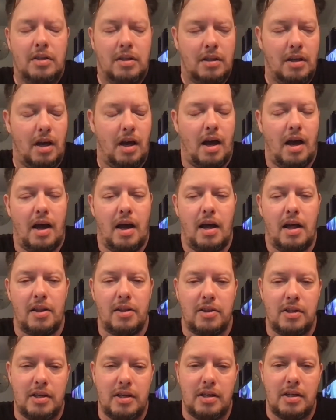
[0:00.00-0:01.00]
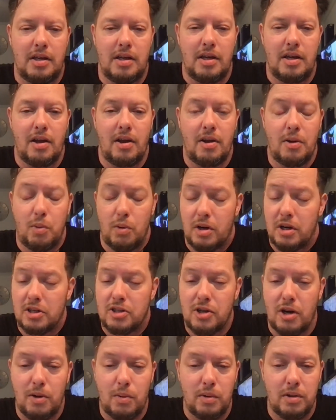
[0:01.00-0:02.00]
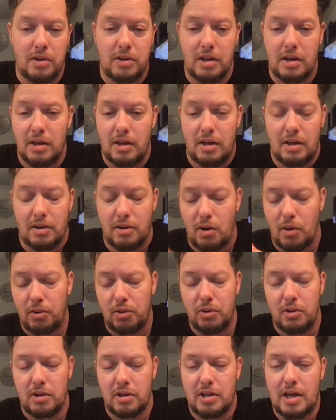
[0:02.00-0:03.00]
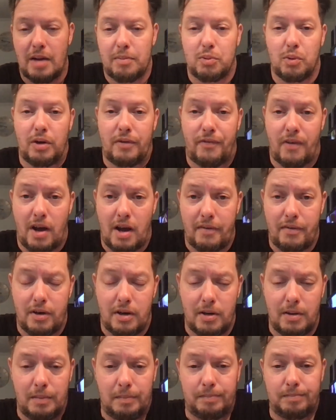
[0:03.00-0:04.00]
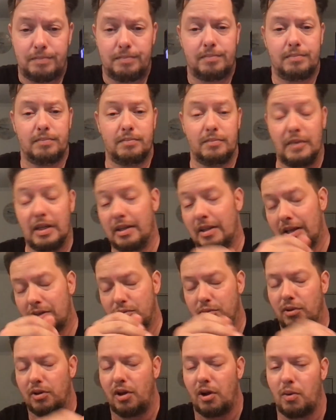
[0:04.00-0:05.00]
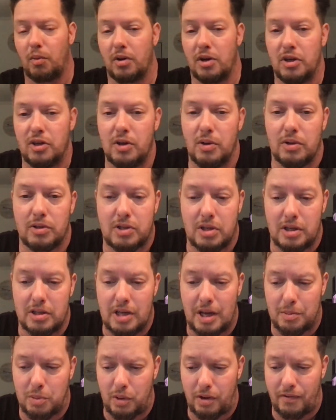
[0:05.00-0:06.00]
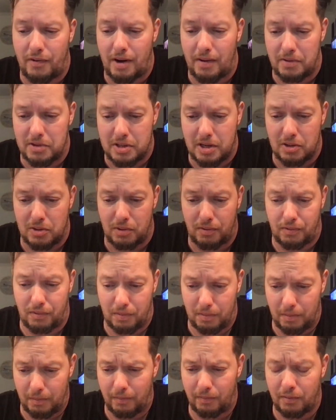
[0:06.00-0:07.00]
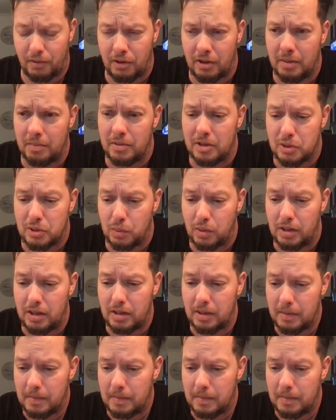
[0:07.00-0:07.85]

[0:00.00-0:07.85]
We're going to start with going through the top 25 here. That's really all we're going to do is the top 25 of the schedule for them this week.